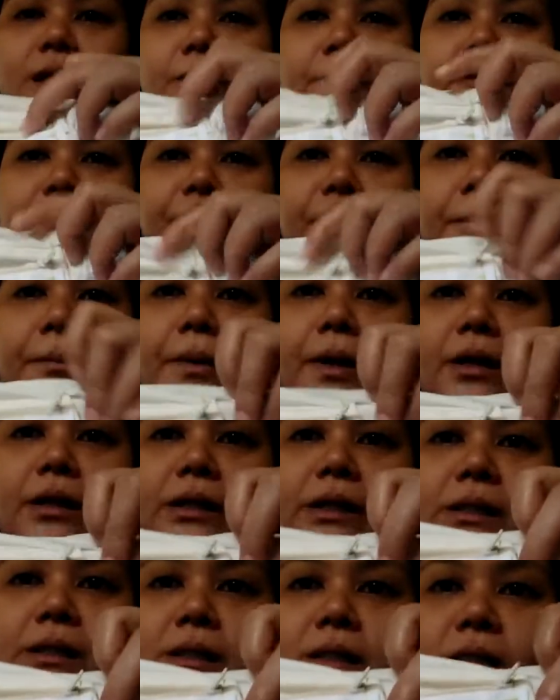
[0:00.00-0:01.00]
of the
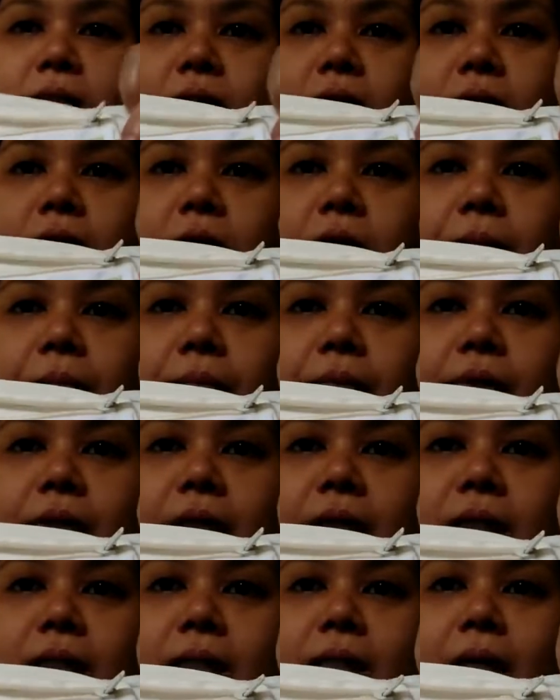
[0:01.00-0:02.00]
pockets that I put
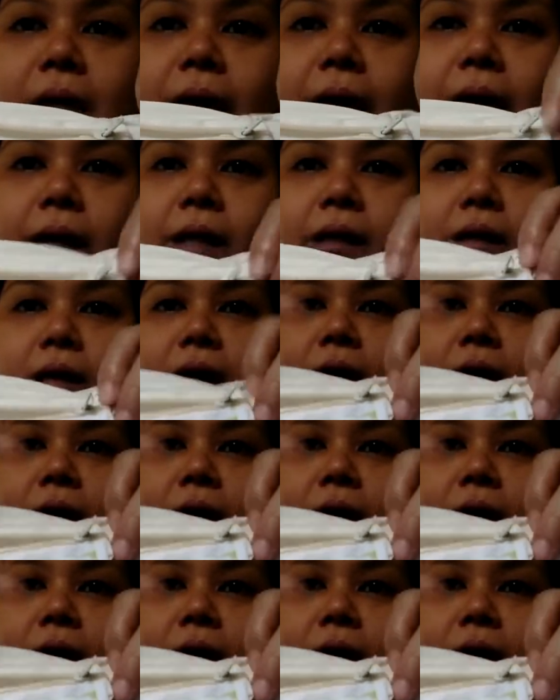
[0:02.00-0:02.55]
inside,